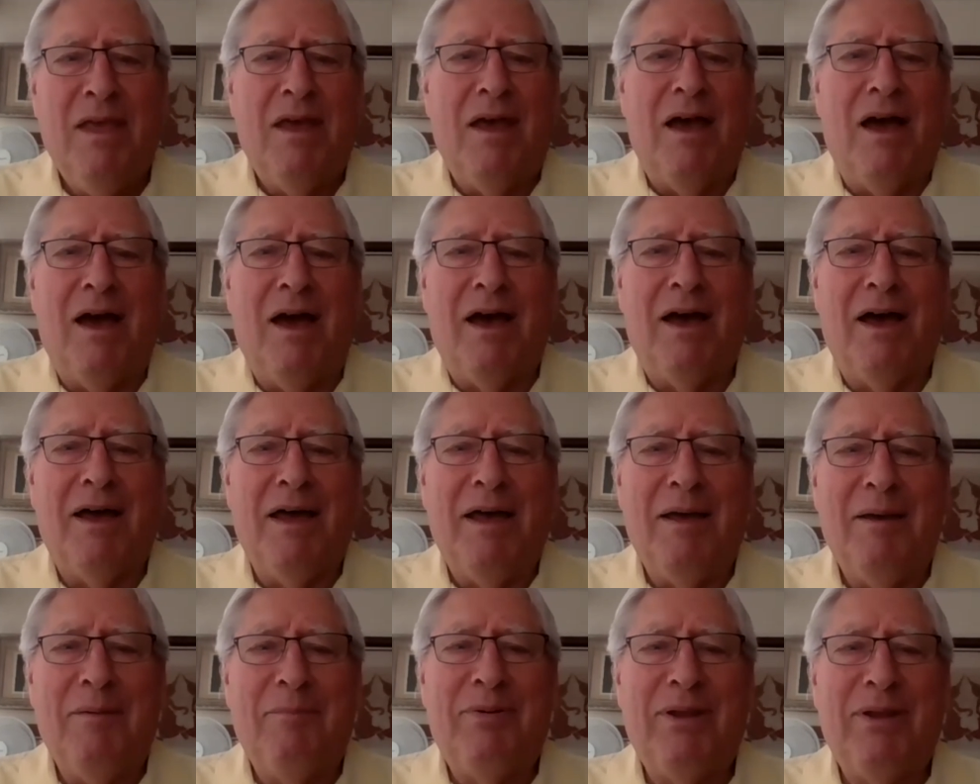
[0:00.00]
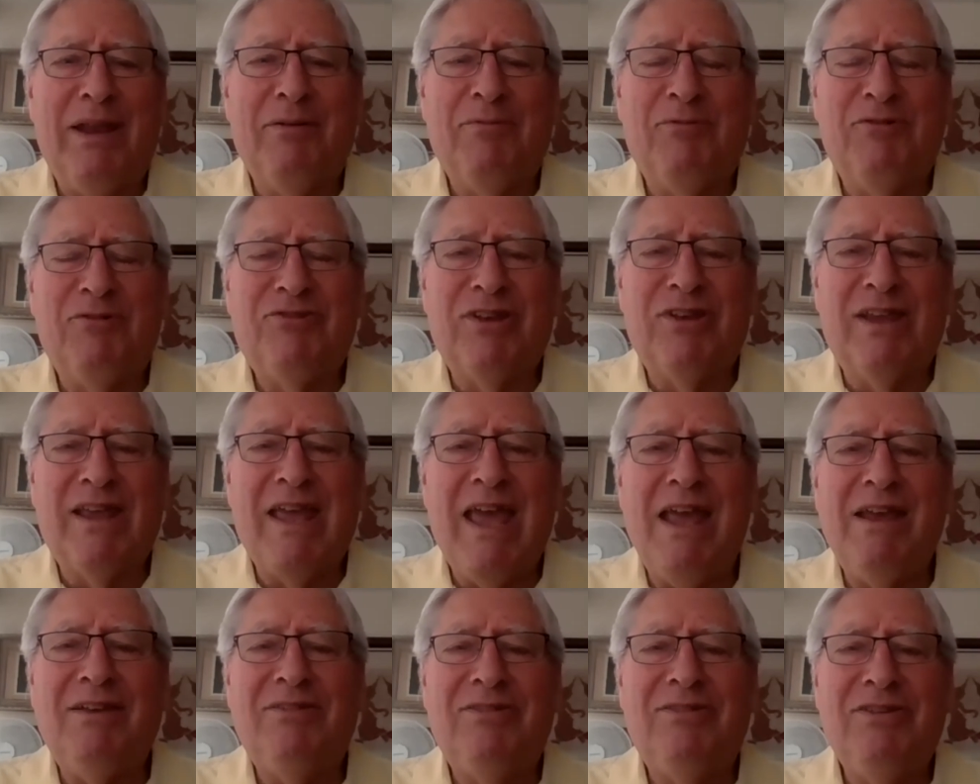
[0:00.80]
But it was a
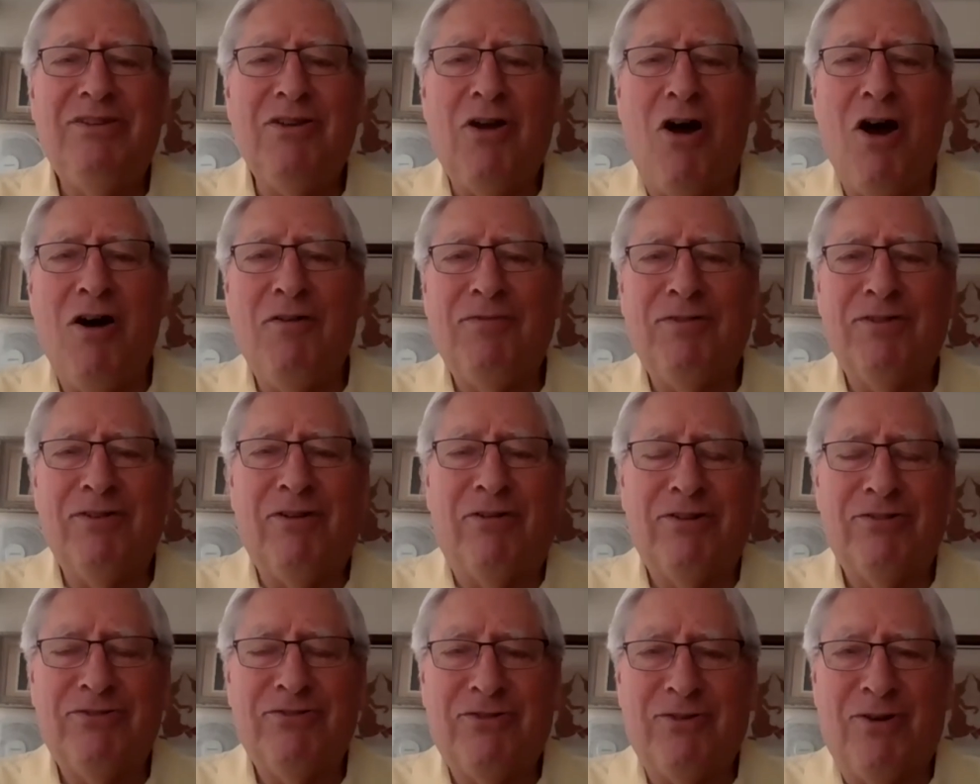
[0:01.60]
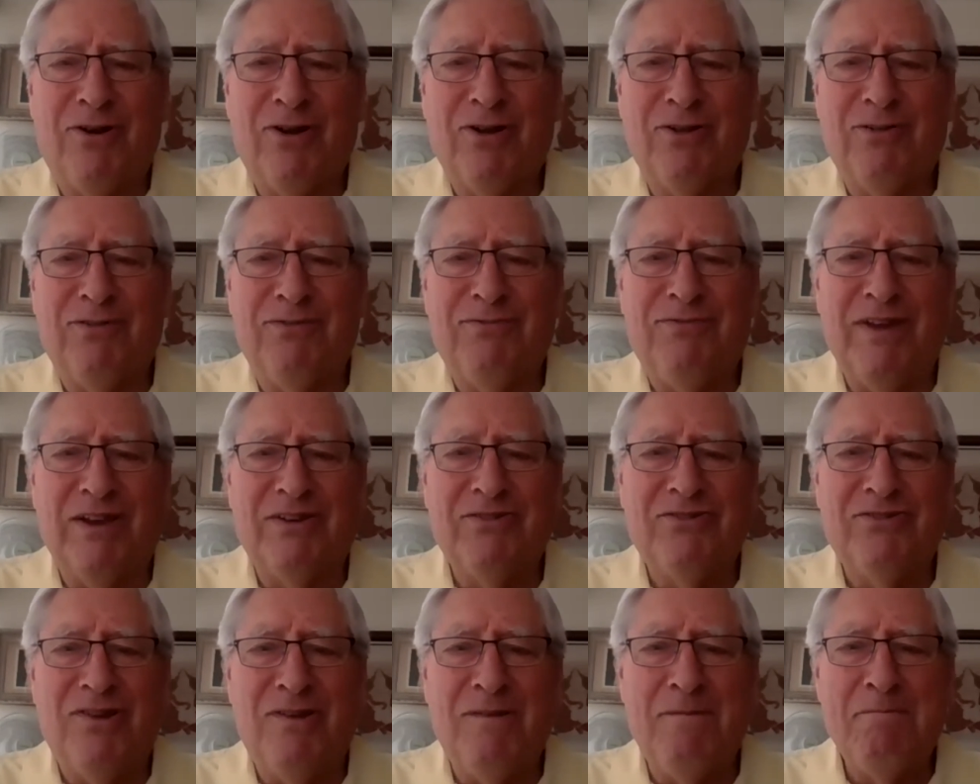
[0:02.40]
case, often historical
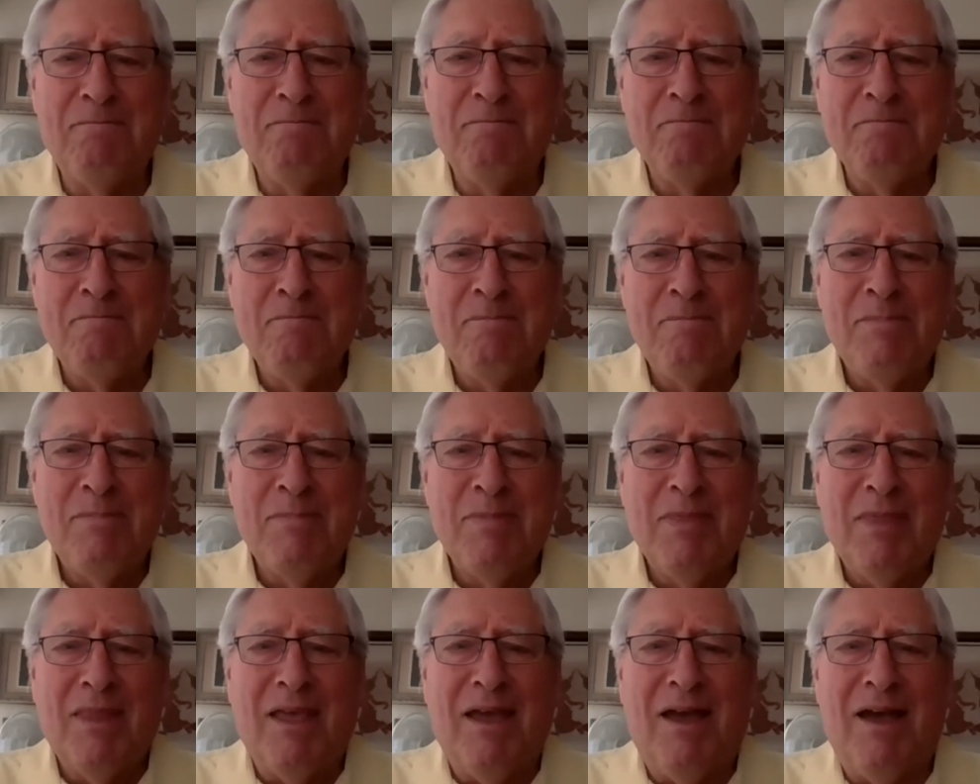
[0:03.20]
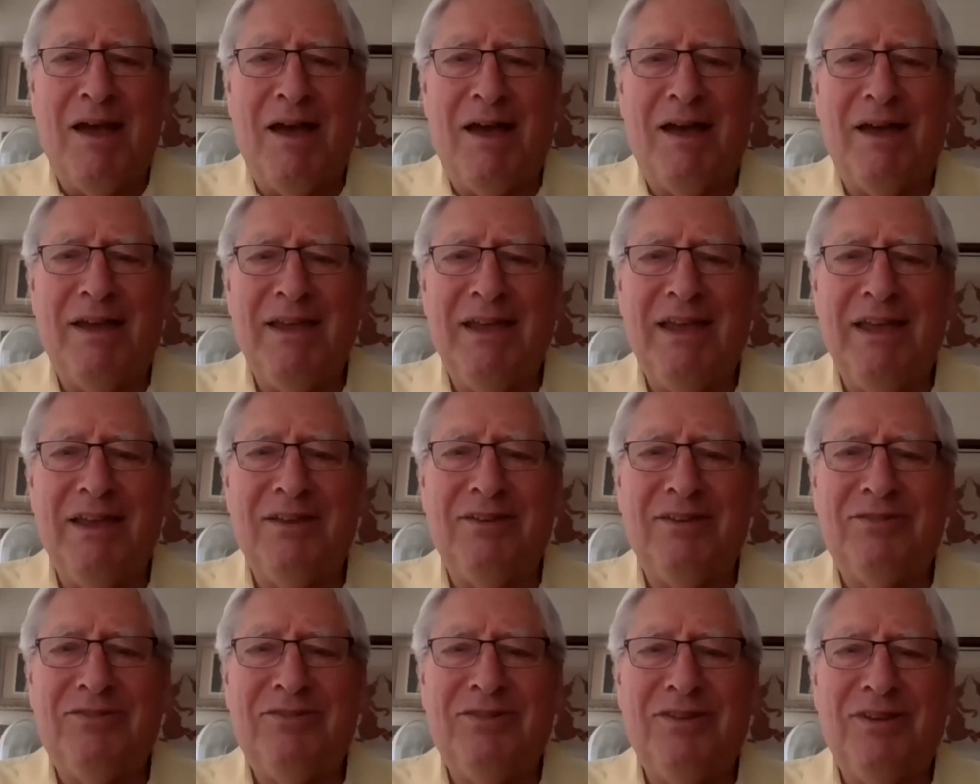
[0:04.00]
fiction
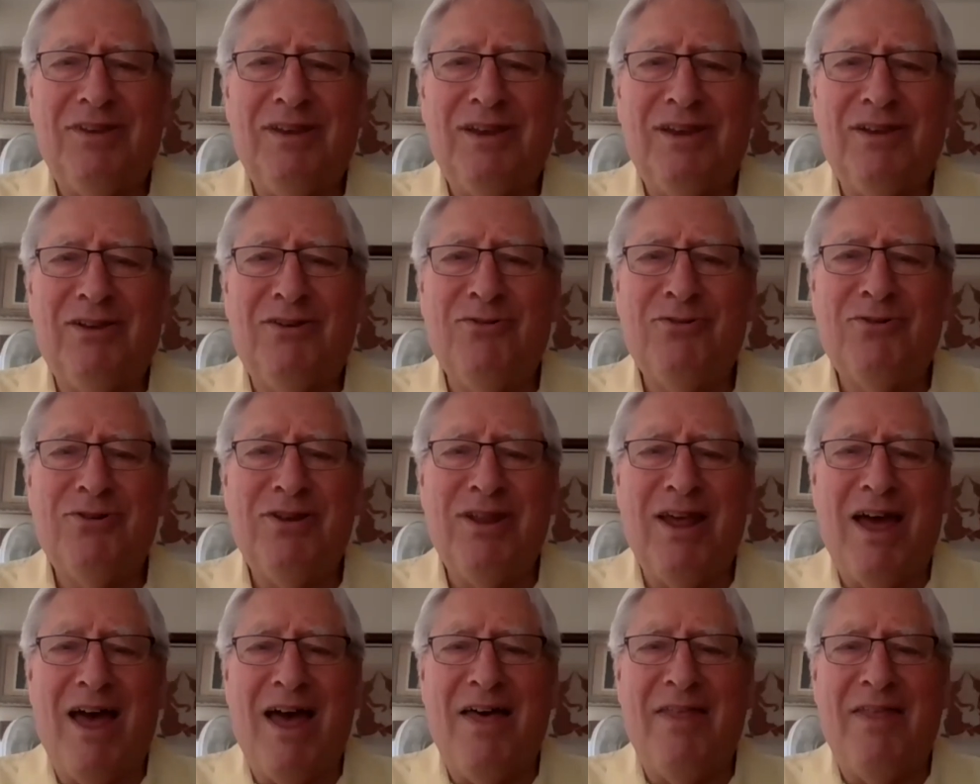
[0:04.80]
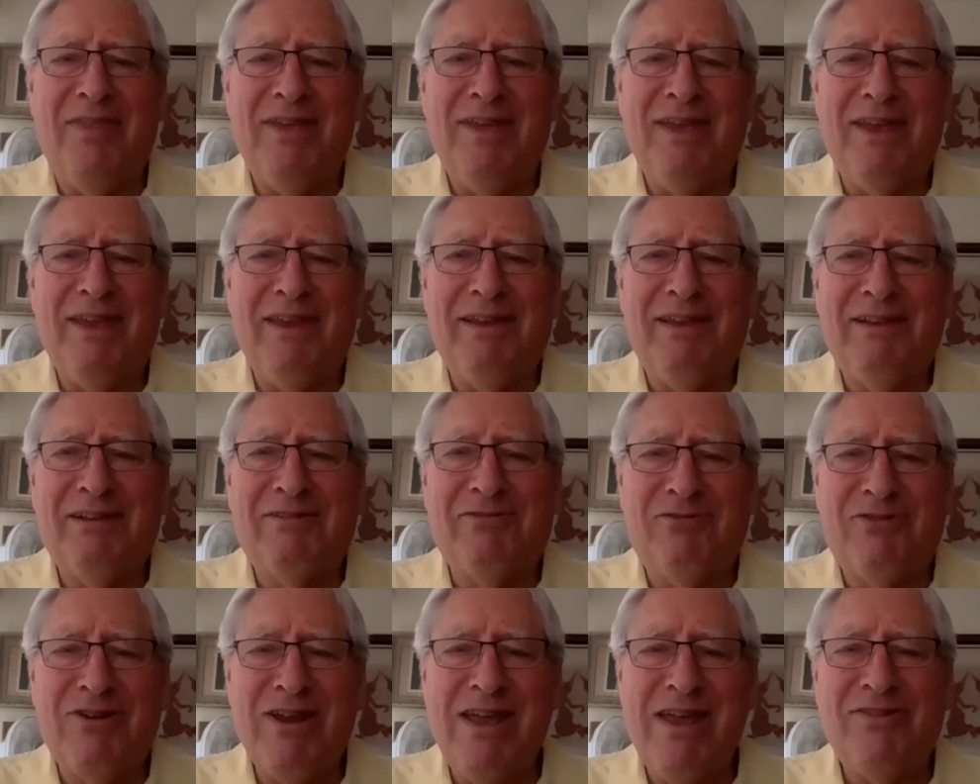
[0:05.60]
is good on the
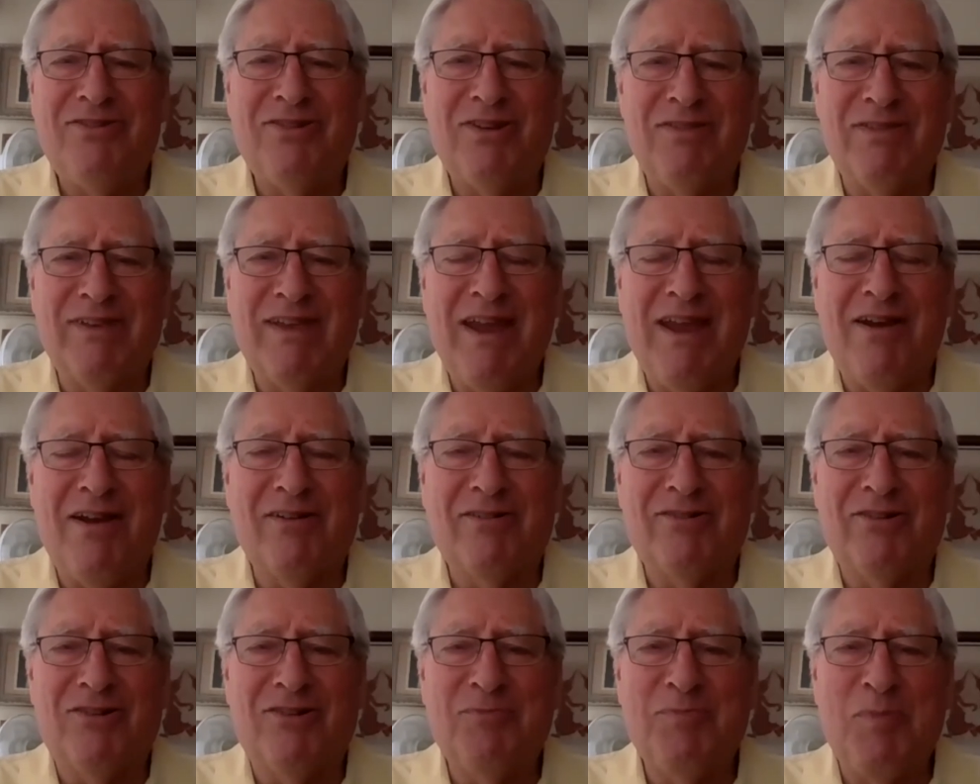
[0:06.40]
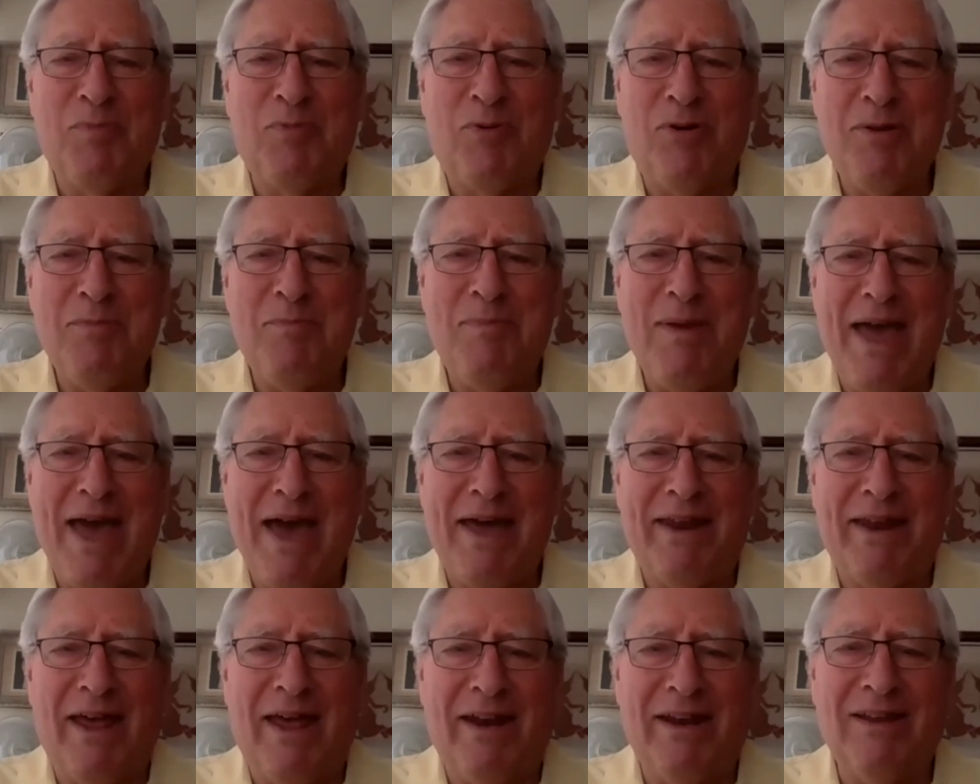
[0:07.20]
creation of the characters, but pretty
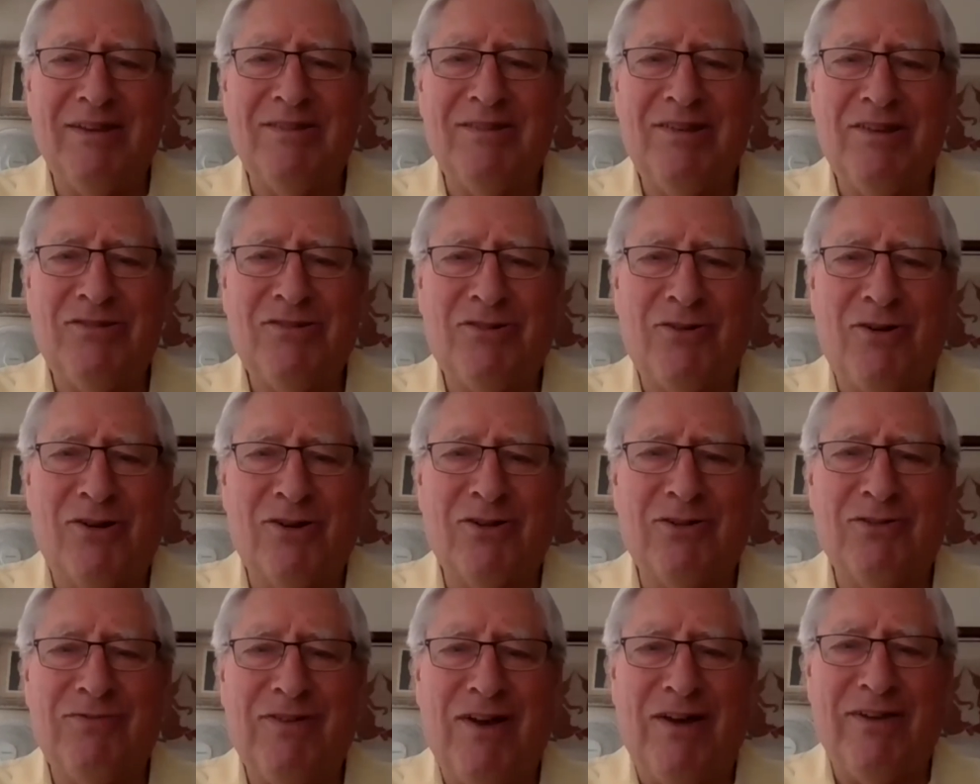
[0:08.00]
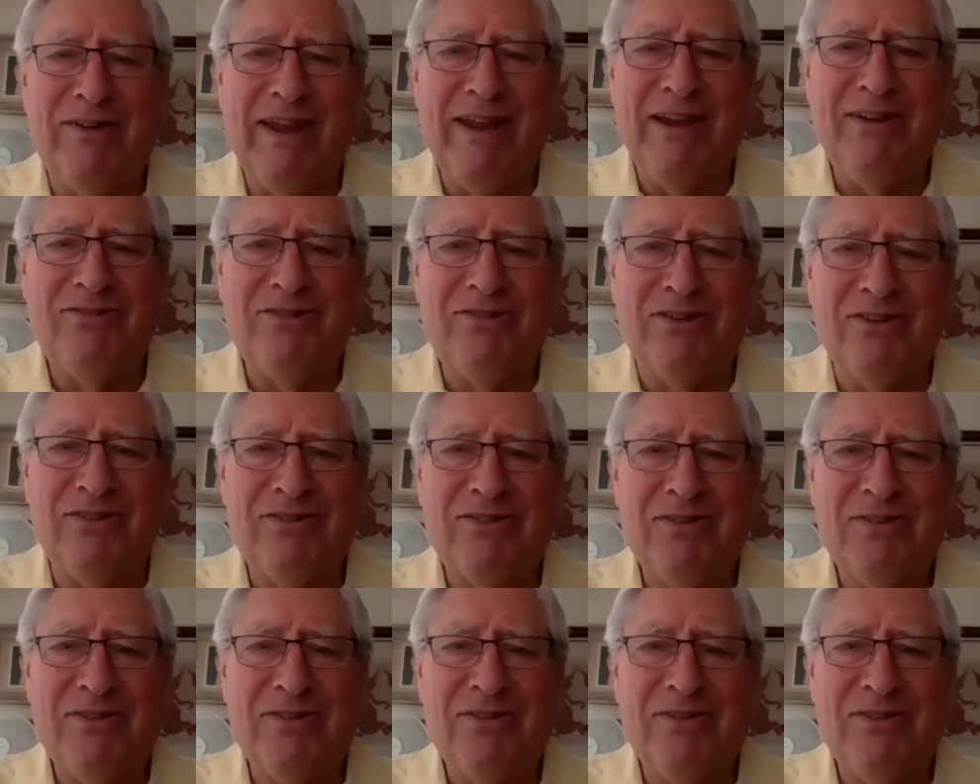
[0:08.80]
bad on its historical foundations.